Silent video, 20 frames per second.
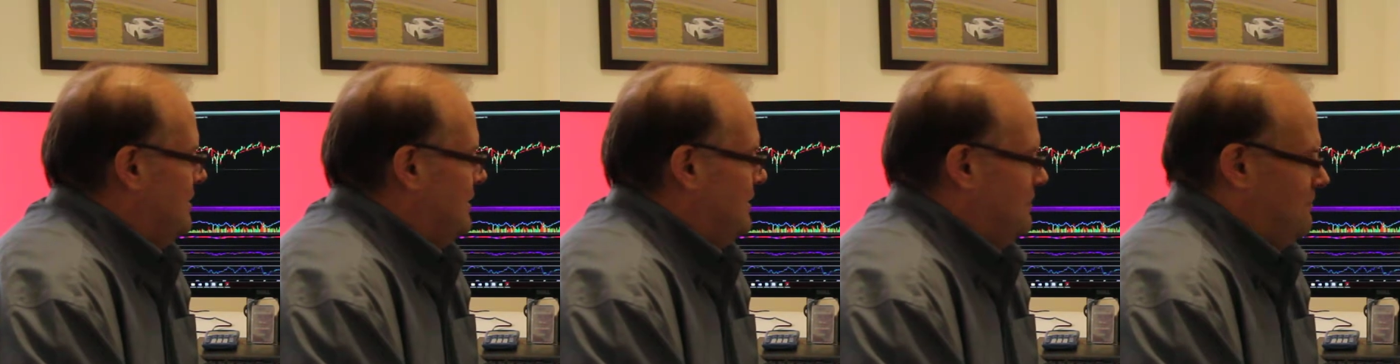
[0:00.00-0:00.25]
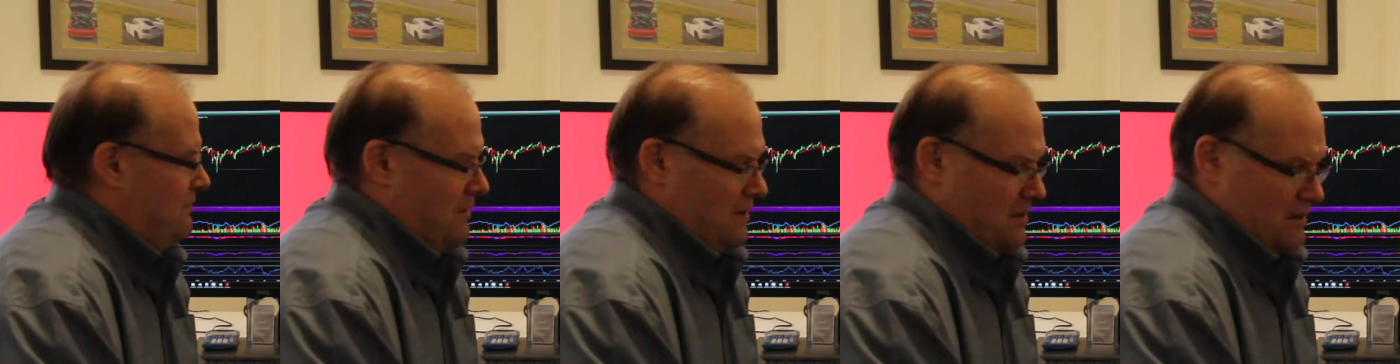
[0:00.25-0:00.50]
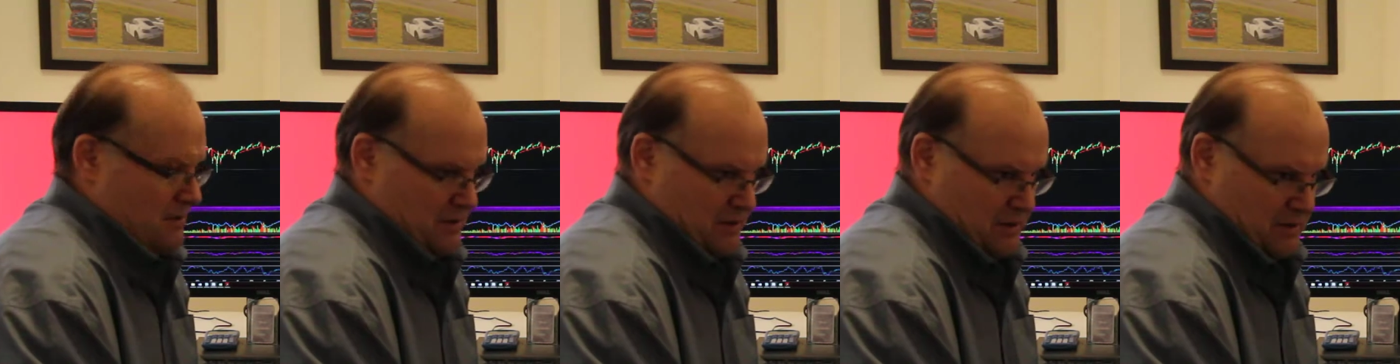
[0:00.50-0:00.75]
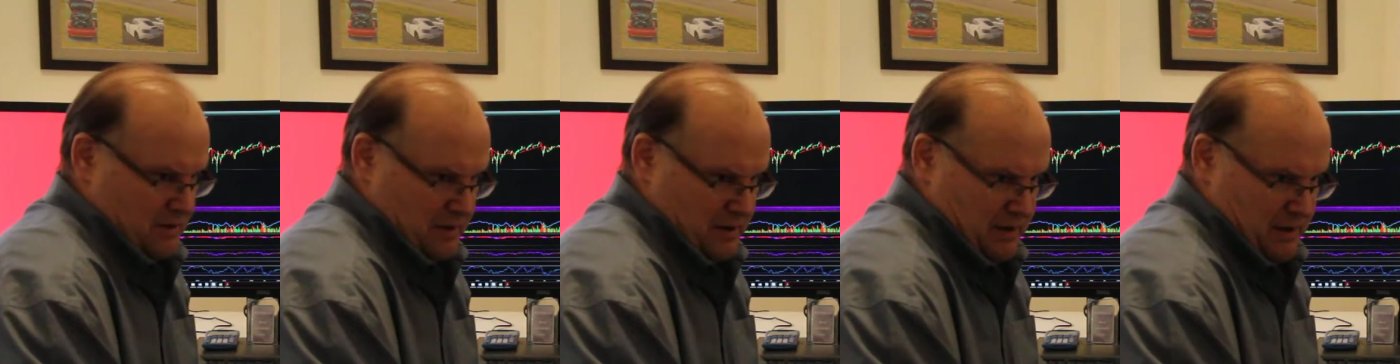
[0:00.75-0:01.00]
if
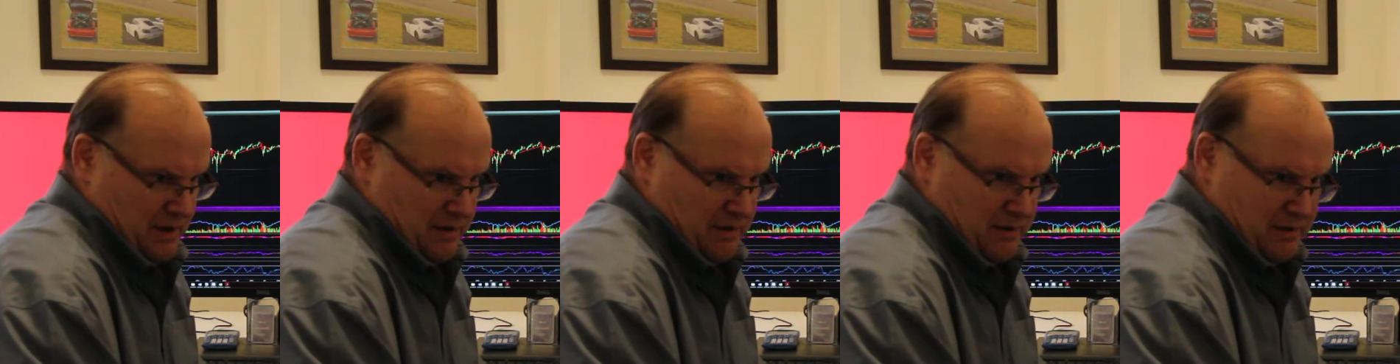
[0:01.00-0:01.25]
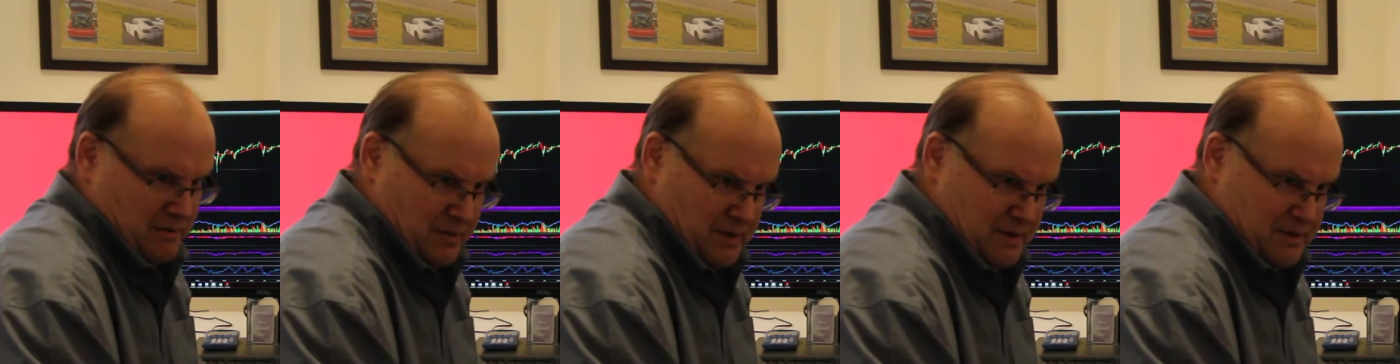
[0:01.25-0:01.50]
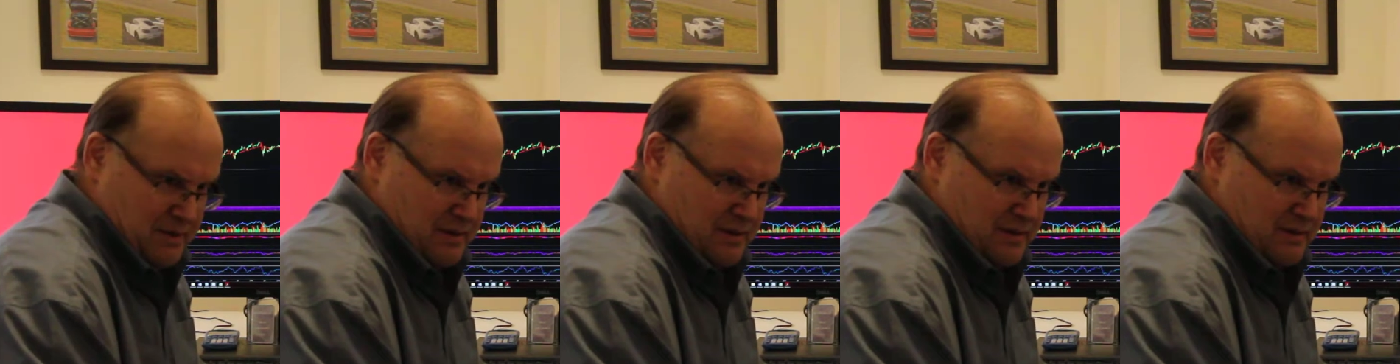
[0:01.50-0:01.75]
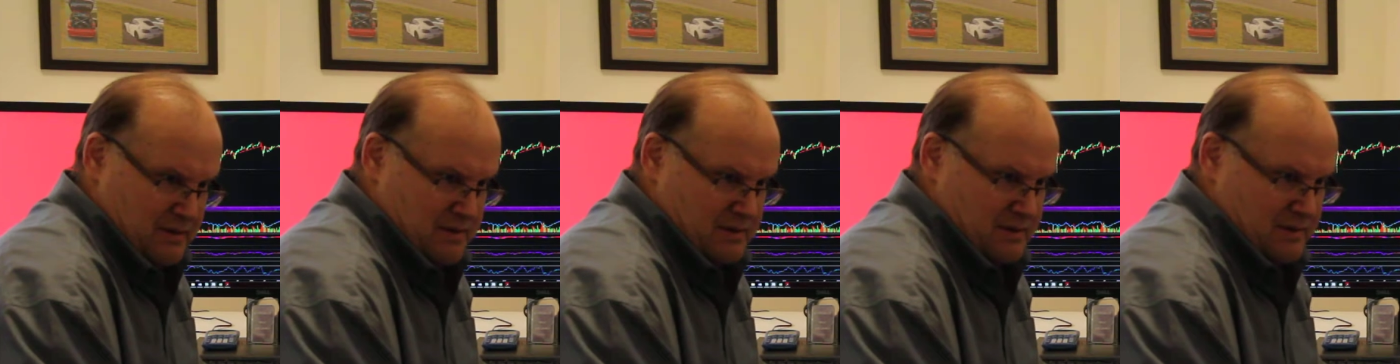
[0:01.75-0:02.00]
volatility
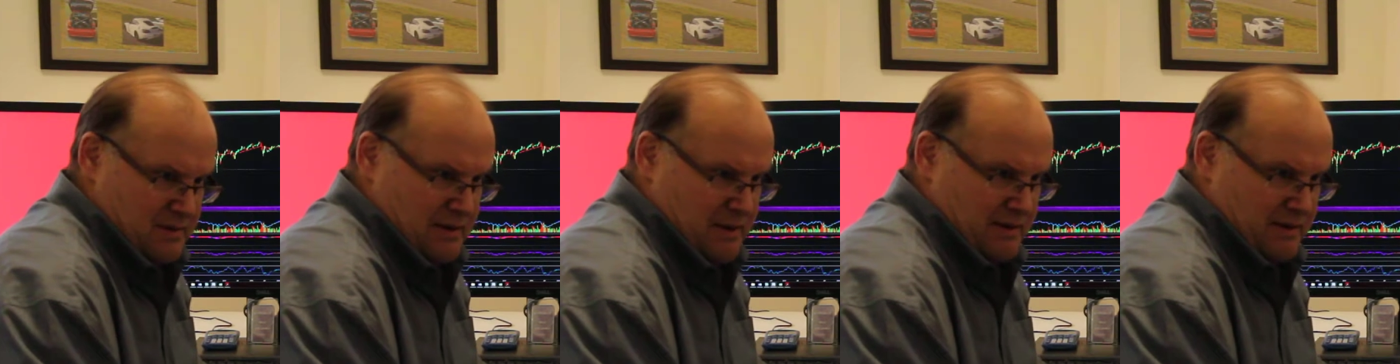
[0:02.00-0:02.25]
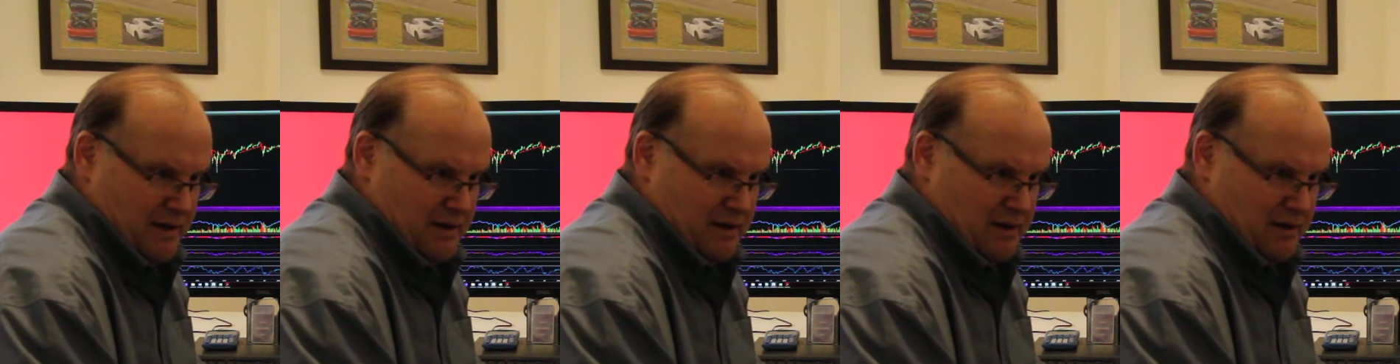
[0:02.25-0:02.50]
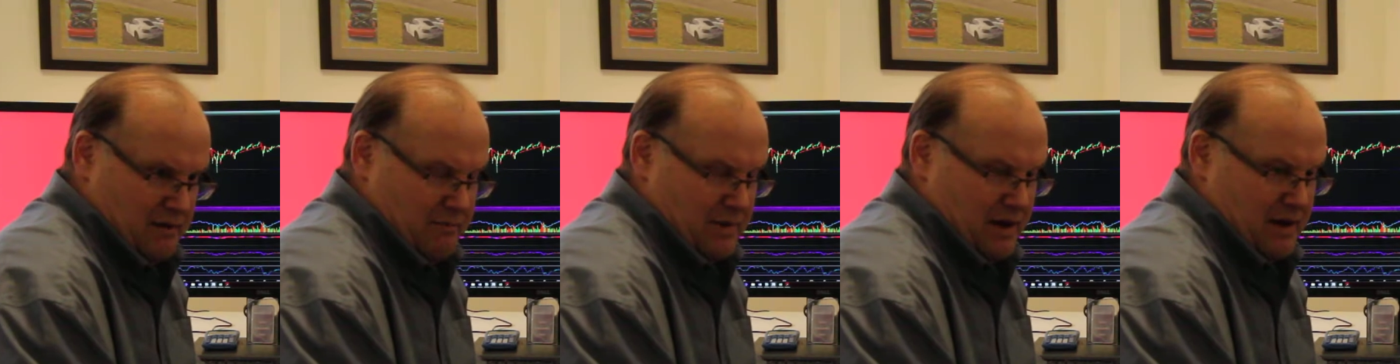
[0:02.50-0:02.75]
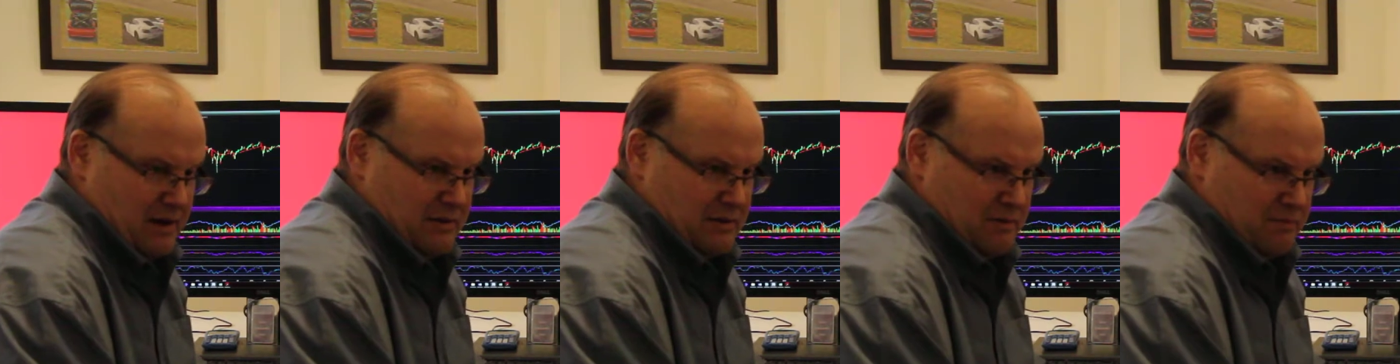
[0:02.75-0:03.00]
increases, then that
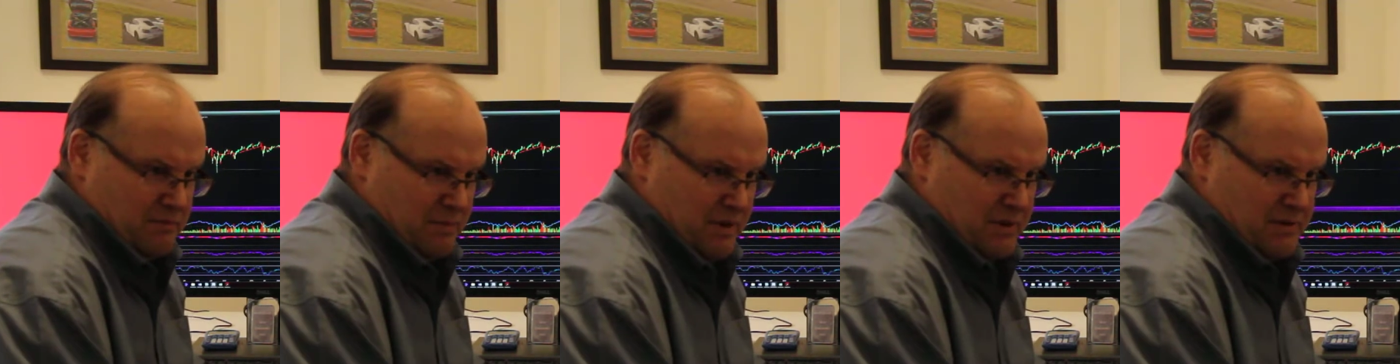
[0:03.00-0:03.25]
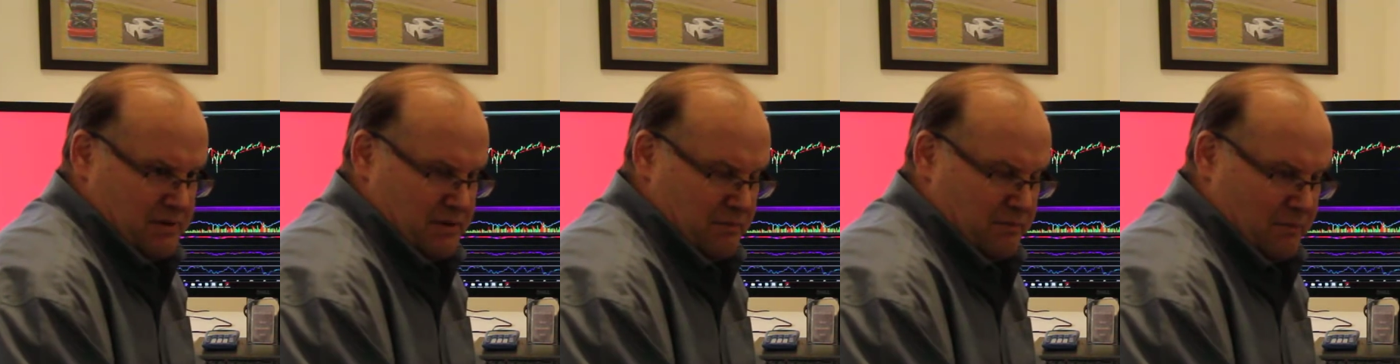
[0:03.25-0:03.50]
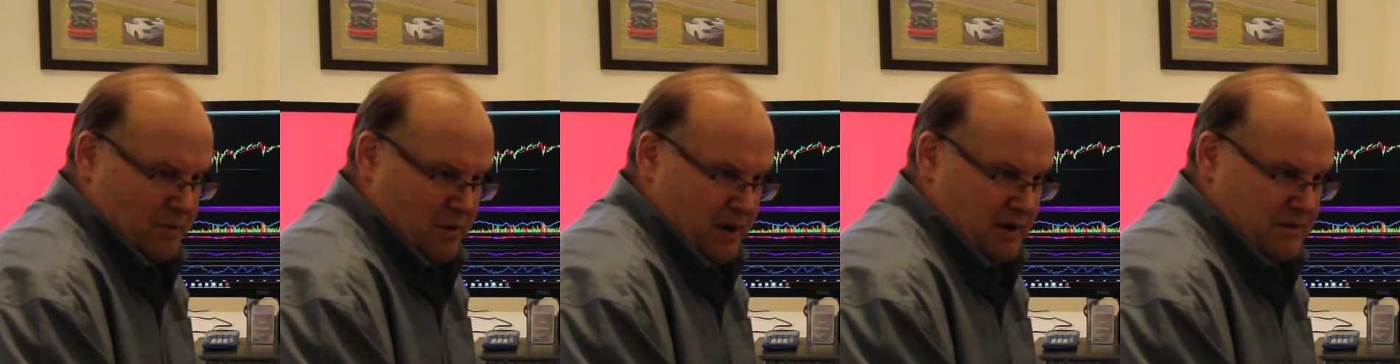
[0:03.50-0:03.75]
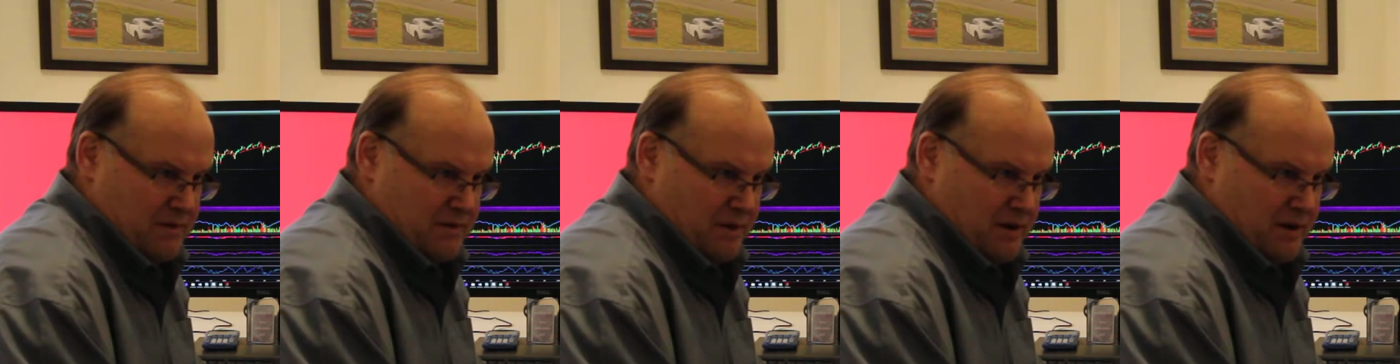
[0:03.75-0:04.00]
automatically brings the
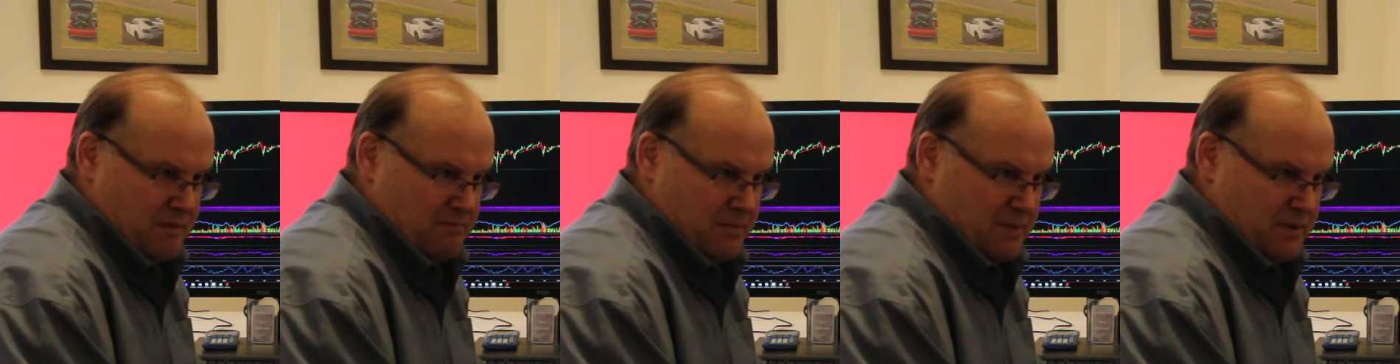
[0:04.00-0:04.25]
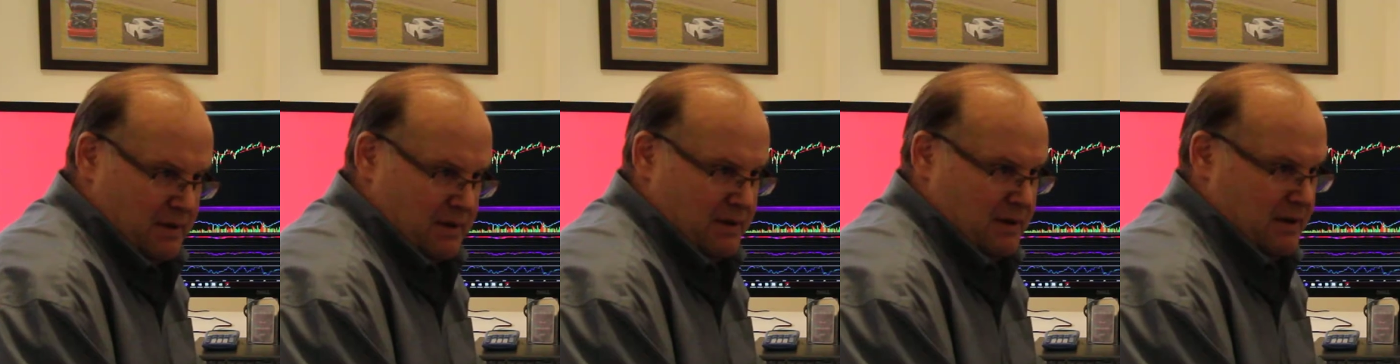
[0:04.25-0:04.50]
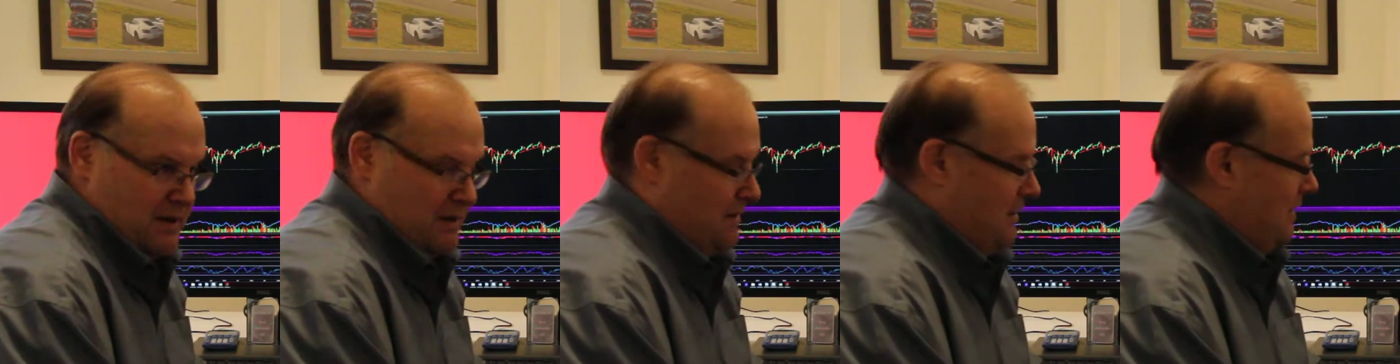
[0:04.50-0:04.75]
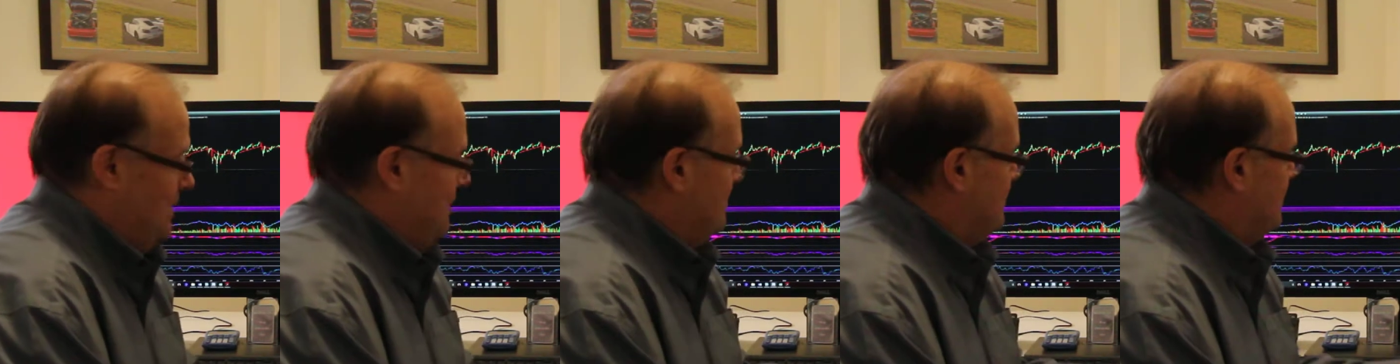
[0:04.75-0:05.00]
price up, and
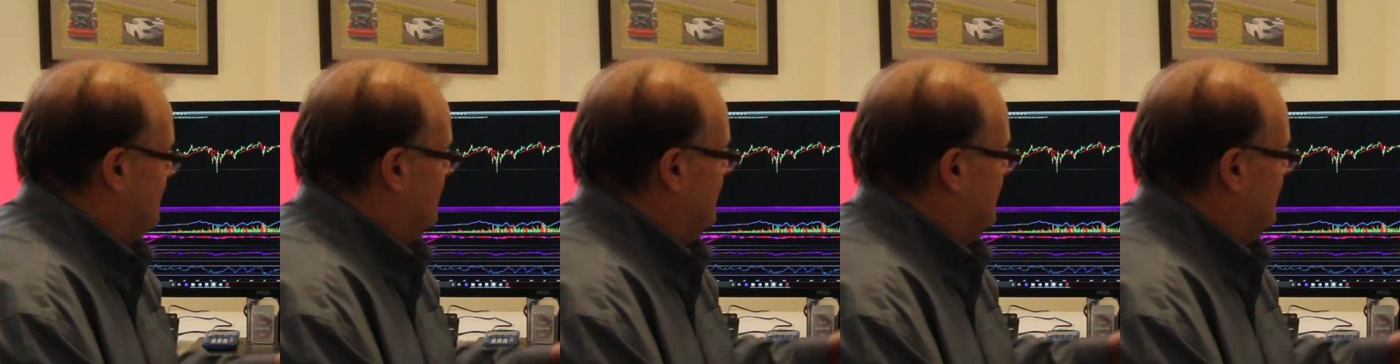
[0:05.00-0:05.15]
then as